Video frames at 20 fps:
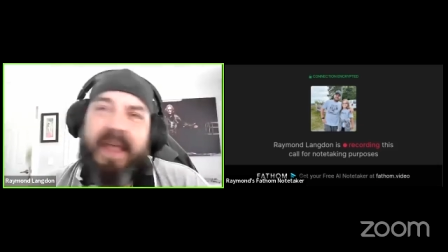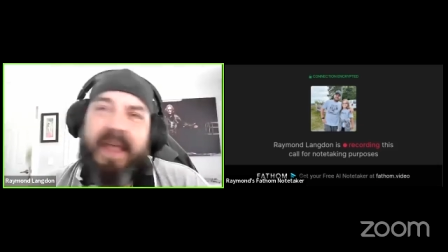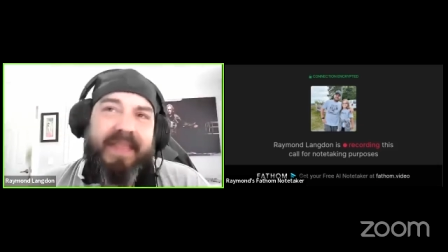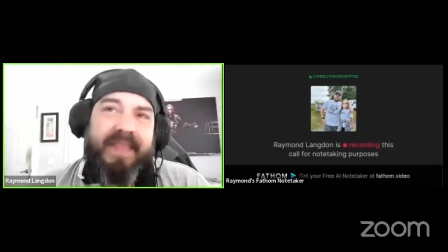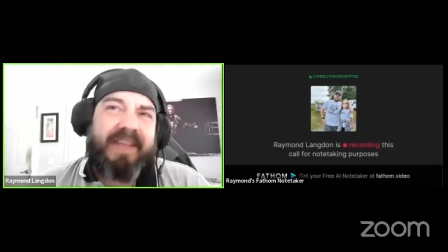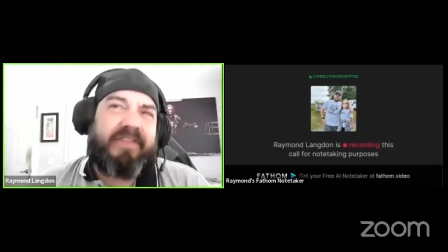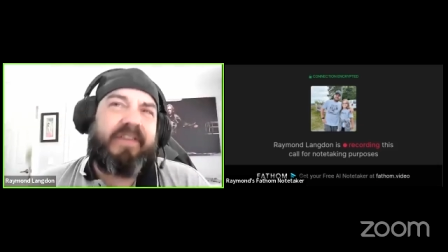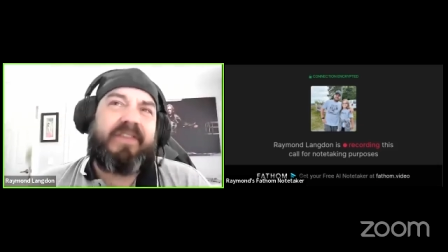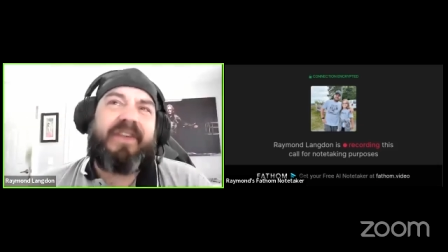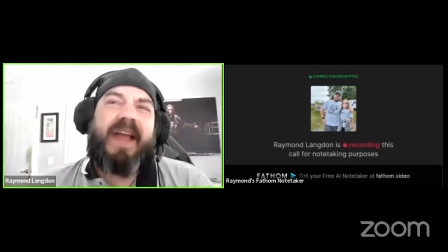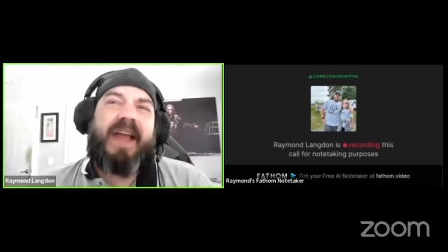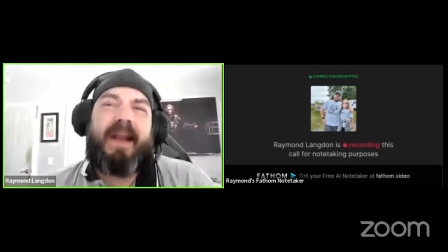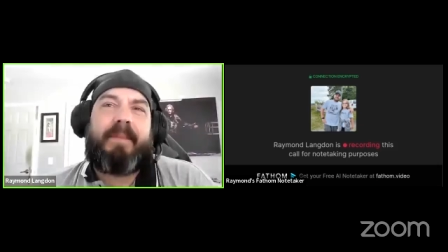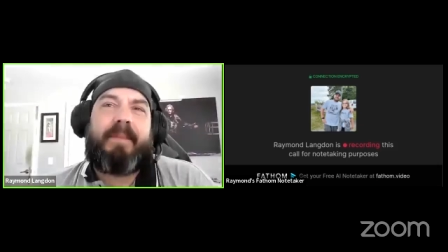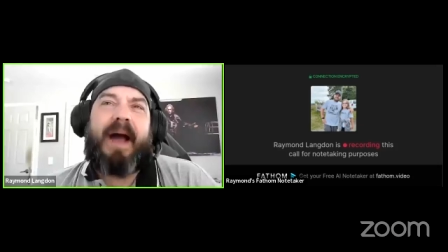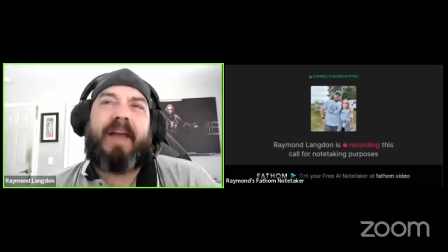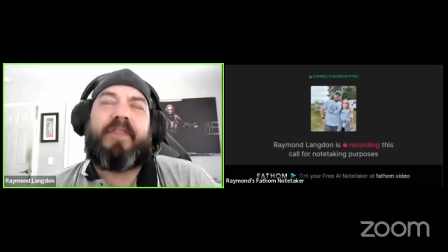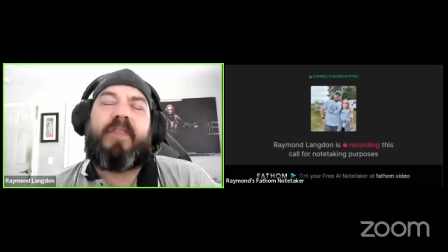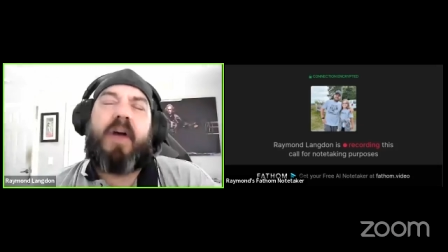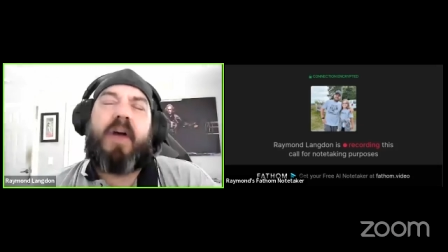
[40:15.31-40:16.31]
that's just kind of
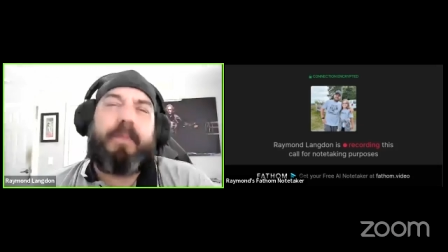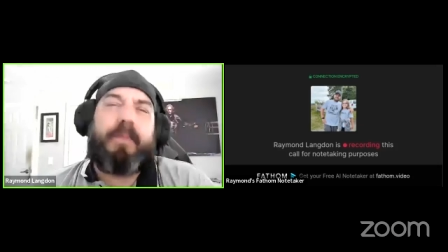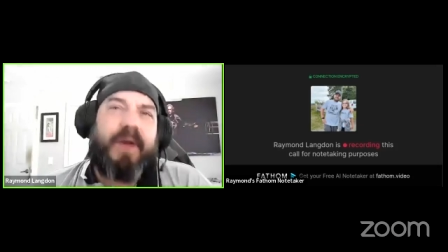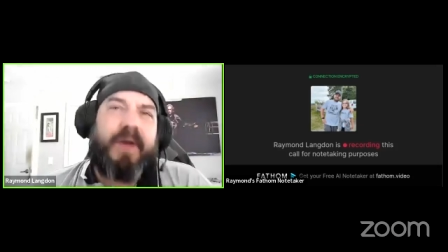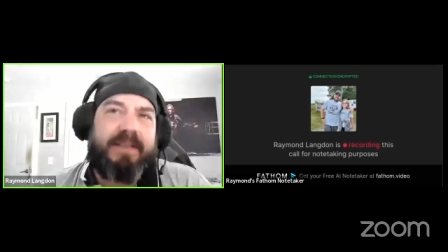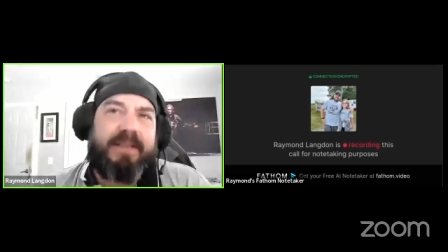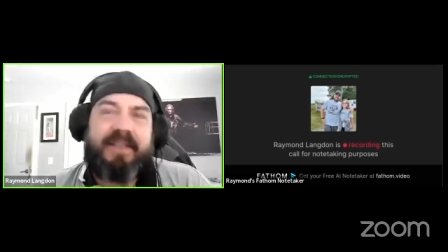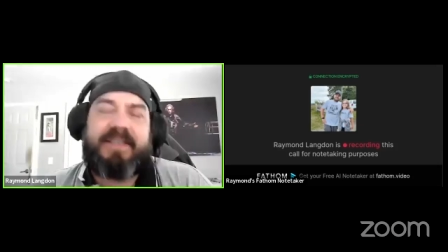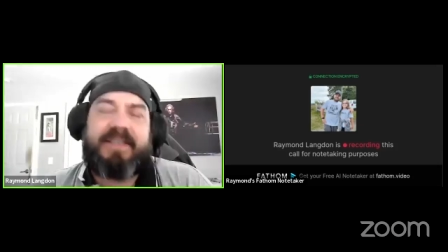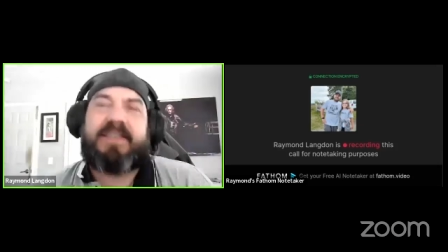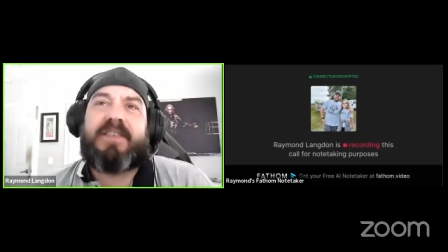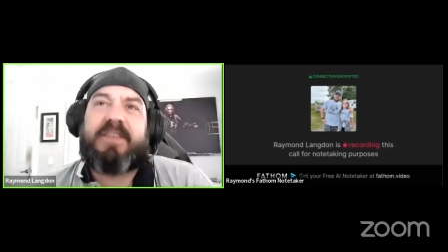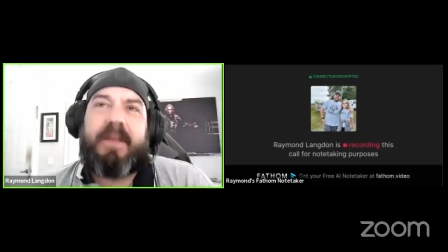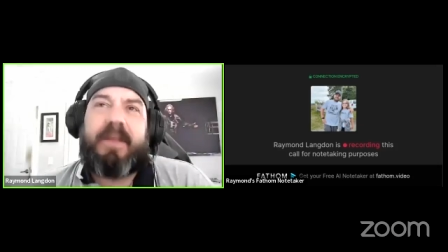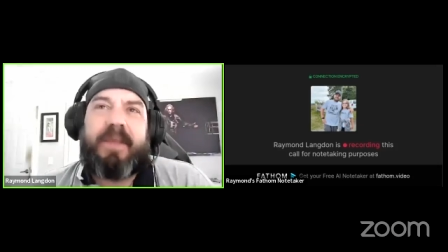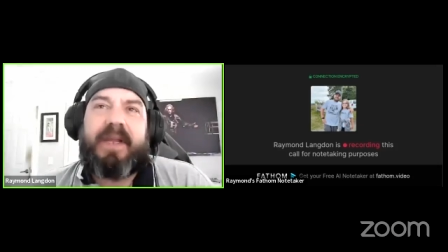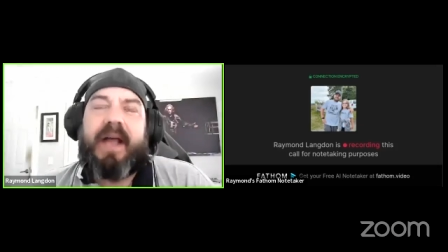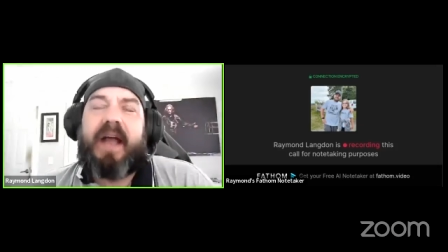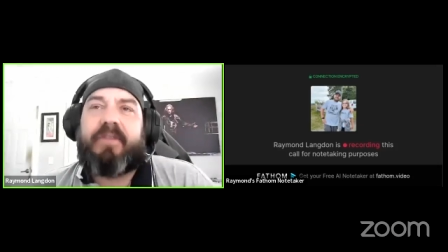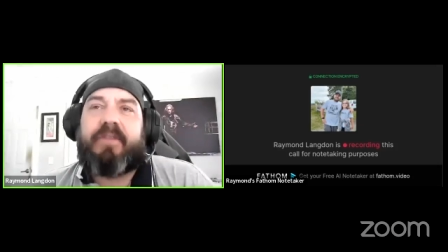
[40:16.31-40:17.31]
my thought process and
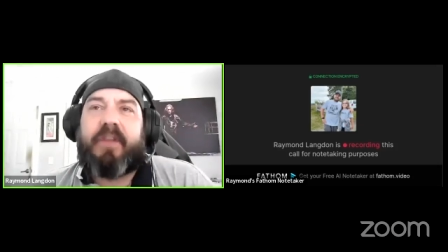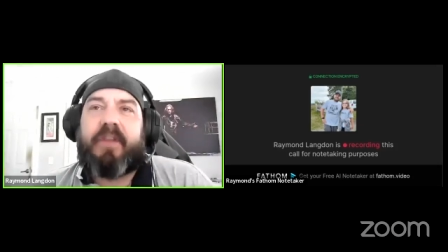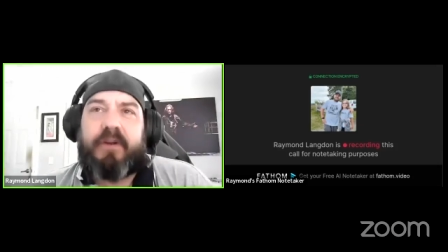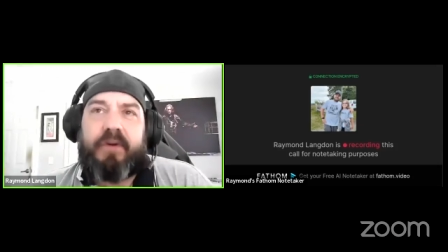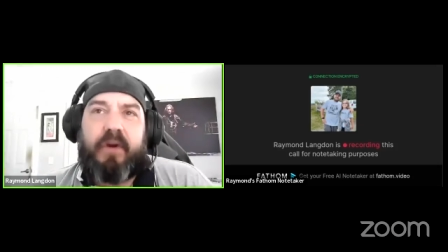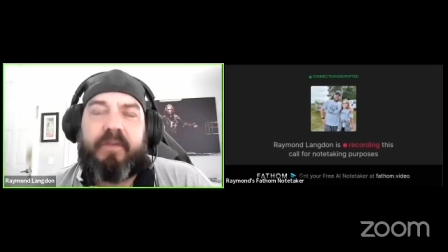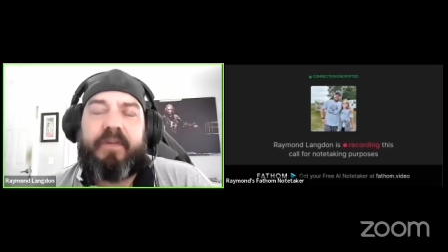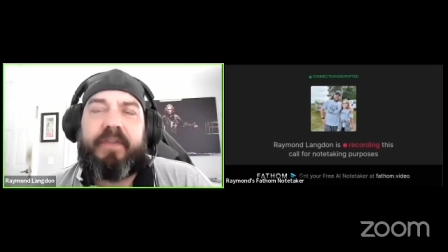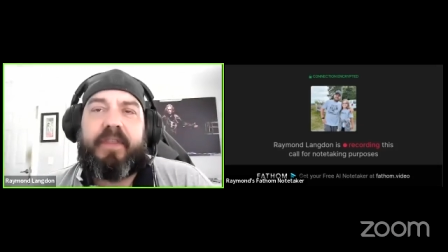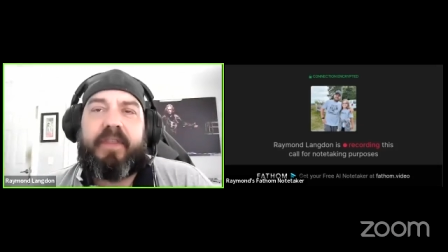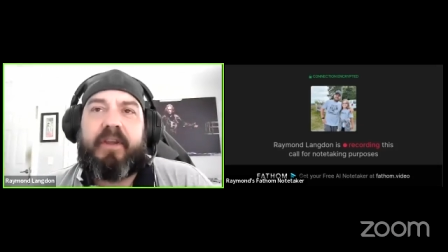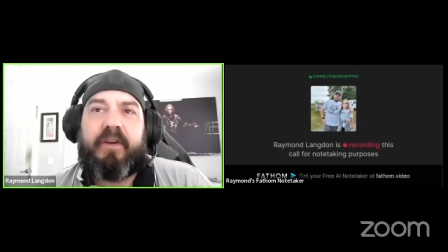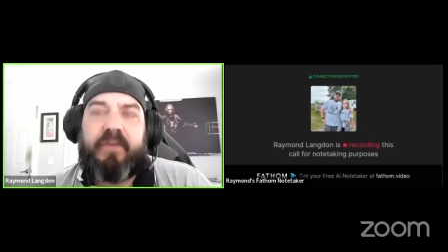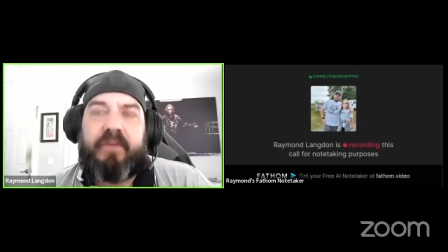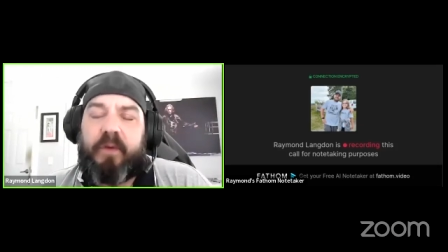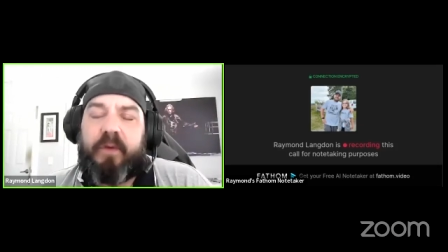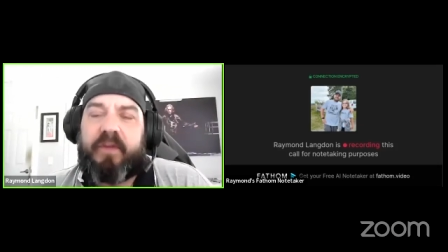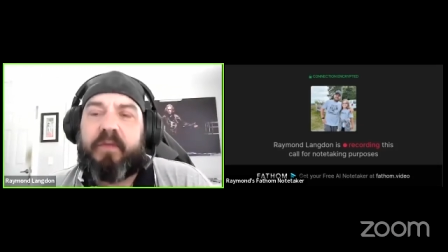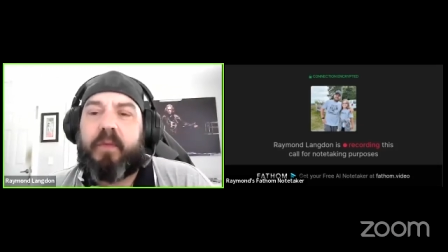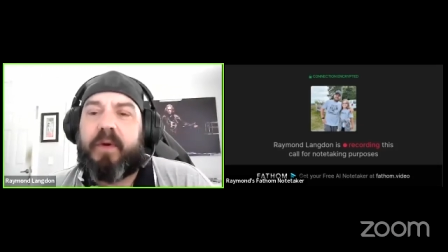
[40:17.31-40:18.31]
something i've learned over the years
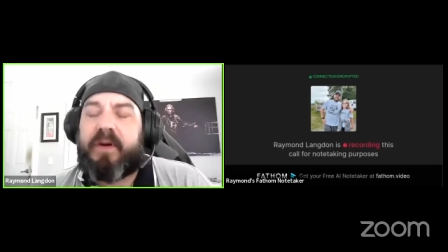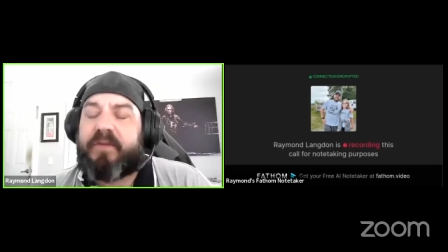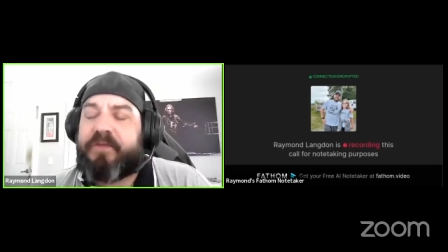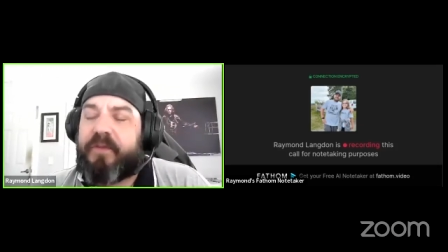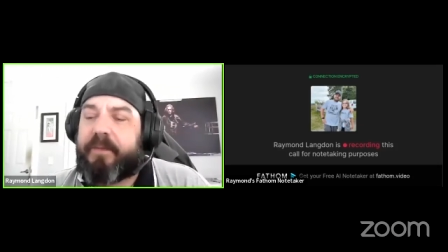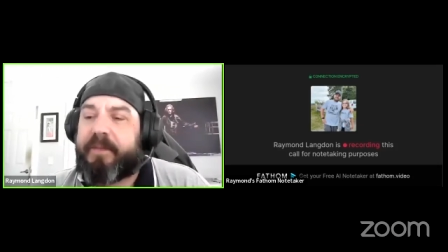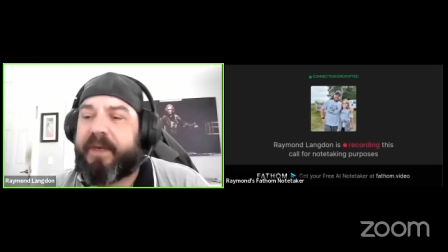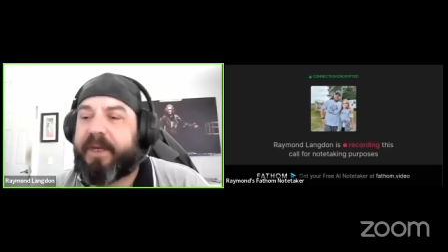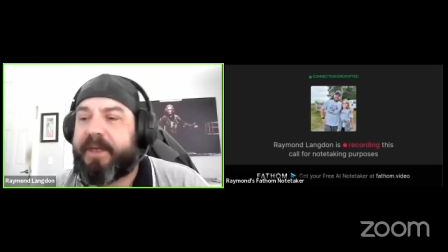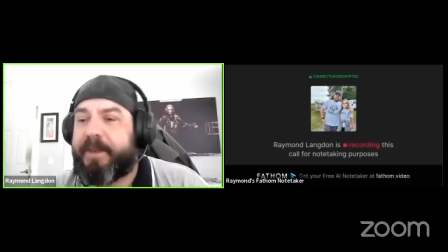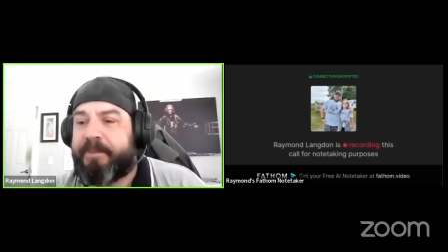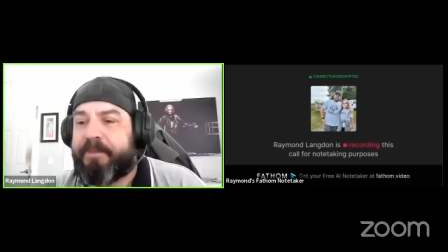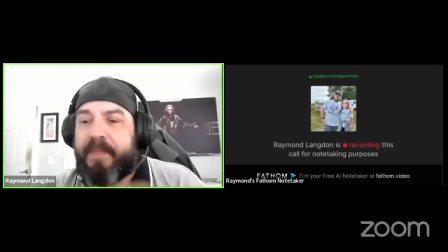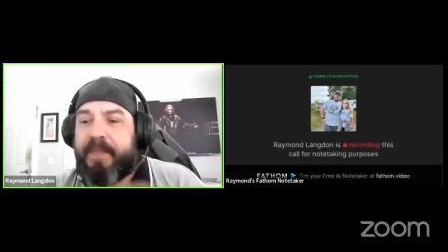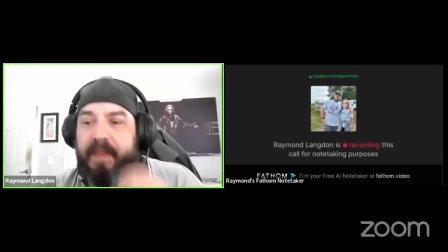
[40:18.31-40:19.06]
and what's worked for me